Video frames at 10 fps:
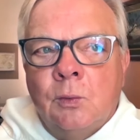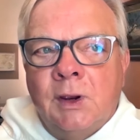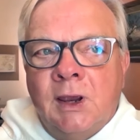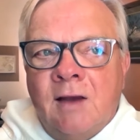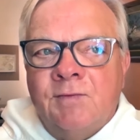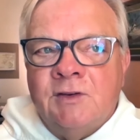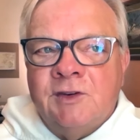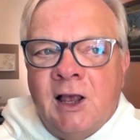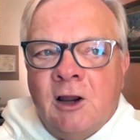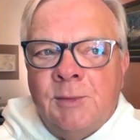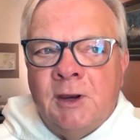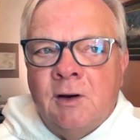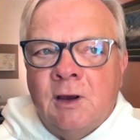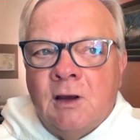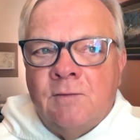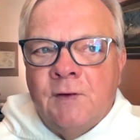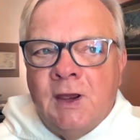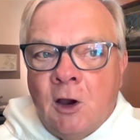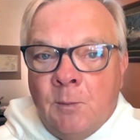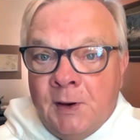we have this element of
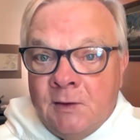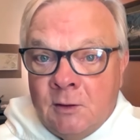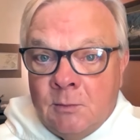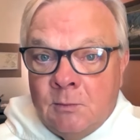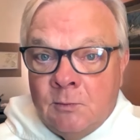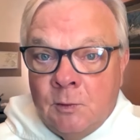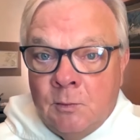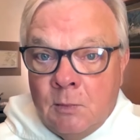helping them